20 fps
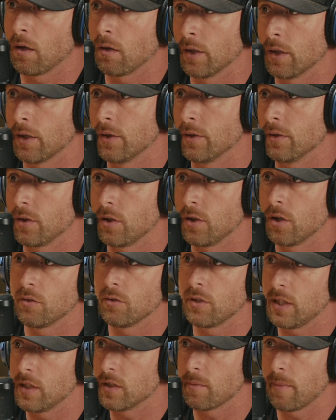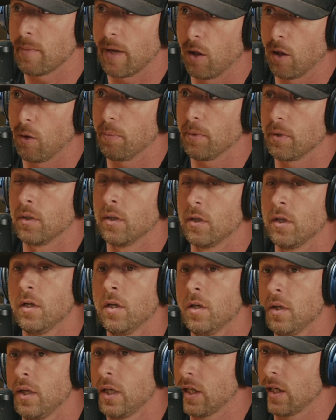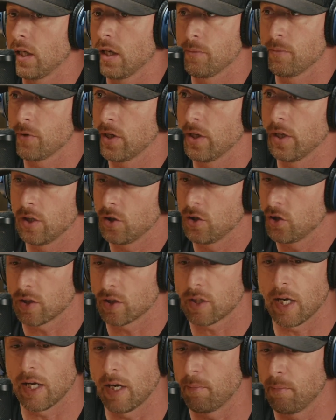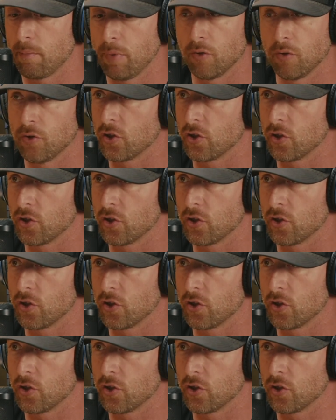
and, needs some help. He comes in and just kind of builds a